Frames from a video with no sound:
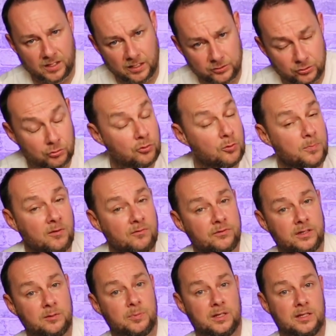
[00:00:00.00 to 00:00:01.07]
and you're up on
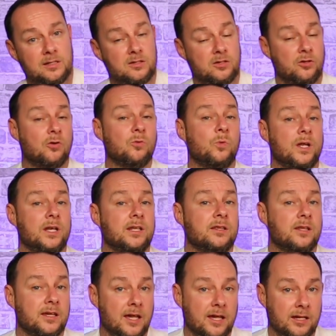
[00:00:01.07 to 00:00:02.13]
VPs, so you're winning
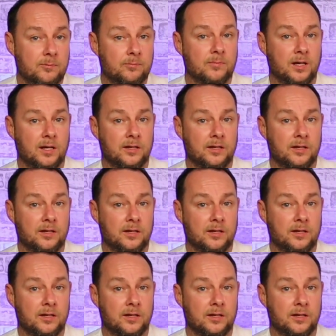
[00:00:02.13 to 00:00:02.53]
the game,